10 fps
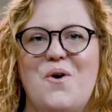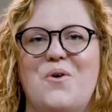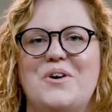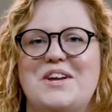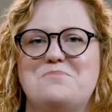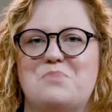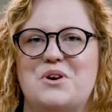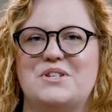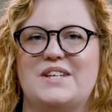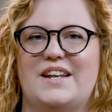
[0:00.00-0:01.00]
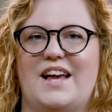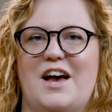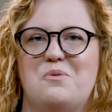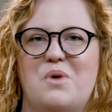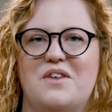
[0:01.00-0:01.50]
or in person
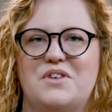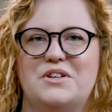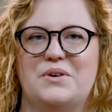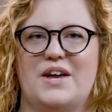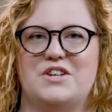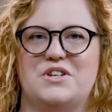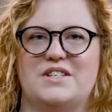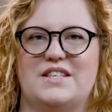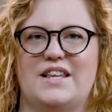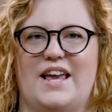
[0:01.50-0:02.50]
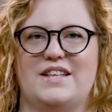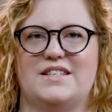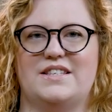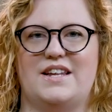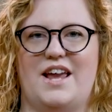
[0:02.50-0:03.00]
at one of our locations in the
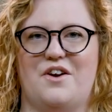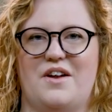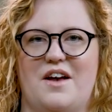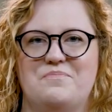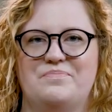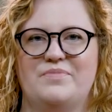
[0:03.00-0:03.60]
Kansas City area.